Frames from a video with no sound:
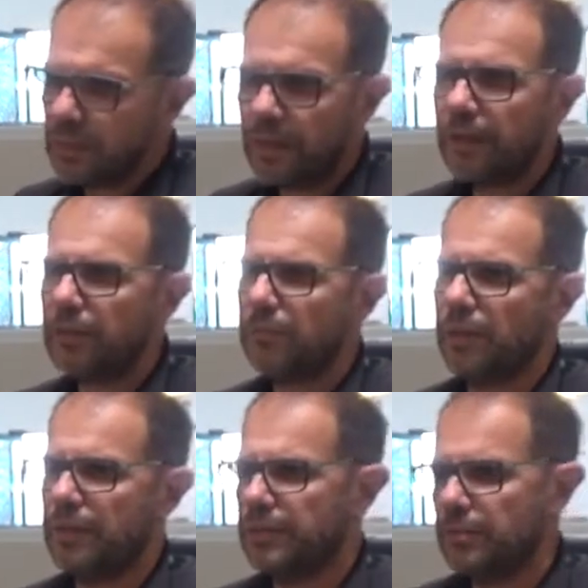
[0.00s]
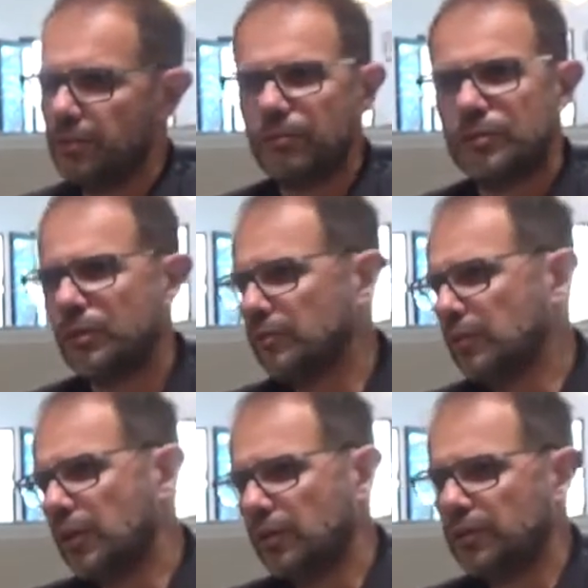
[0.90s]
academia has a sort of own
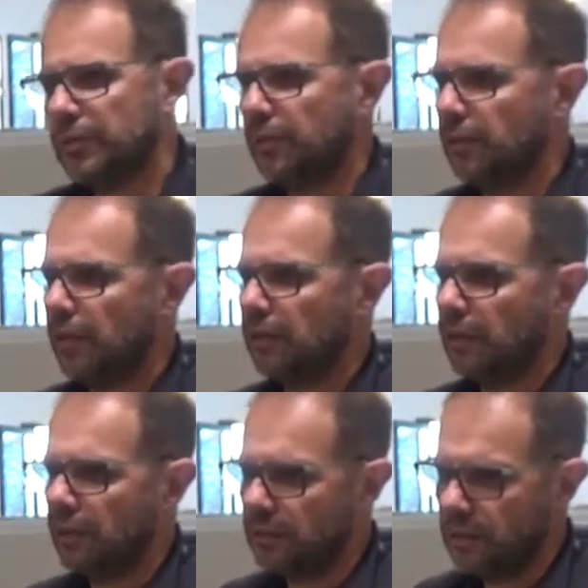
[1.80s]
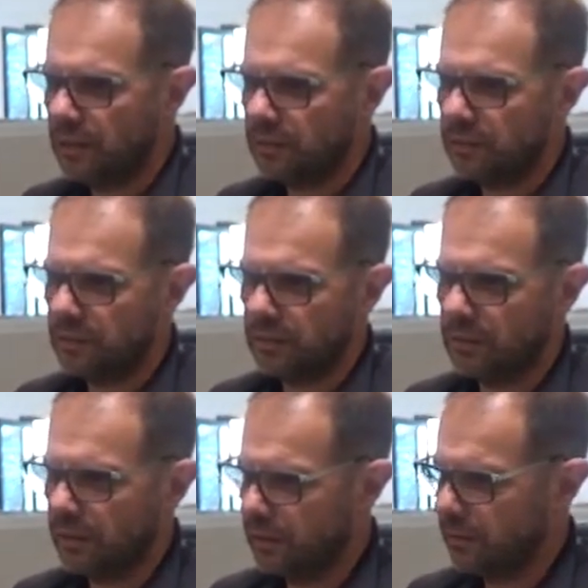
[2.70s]
laws and and, and,
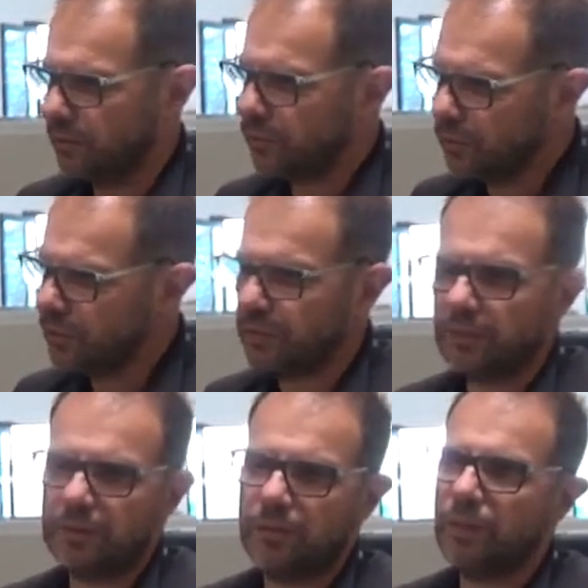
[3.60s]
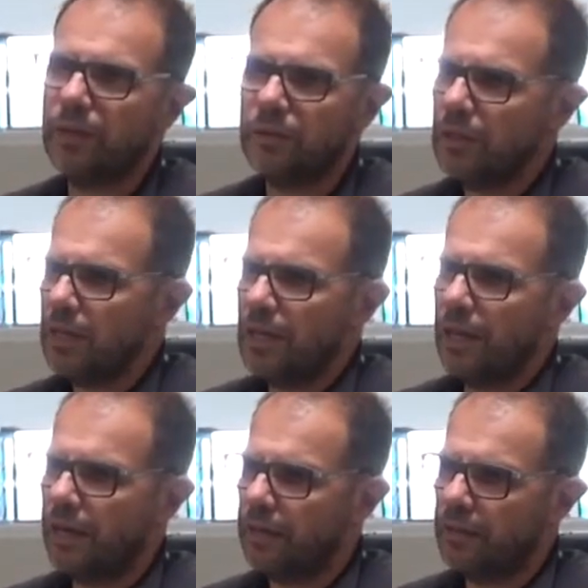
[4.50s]
and, and rules and somehow
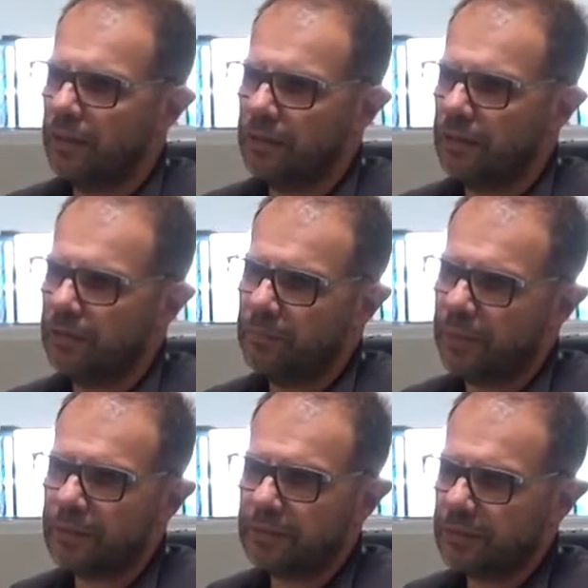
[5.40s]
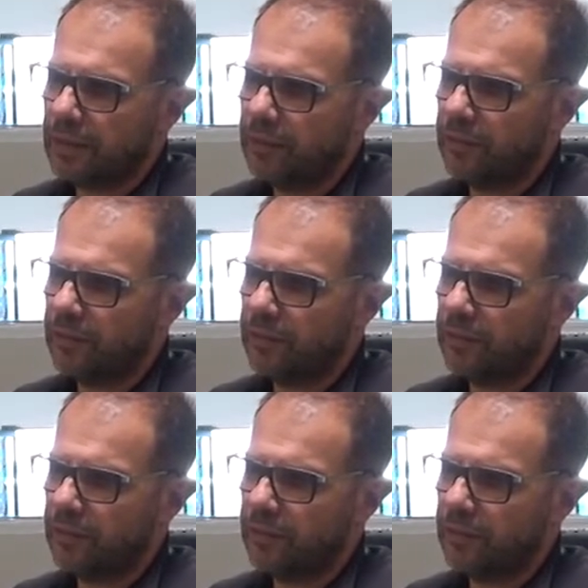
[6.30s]
uh, than the practice have.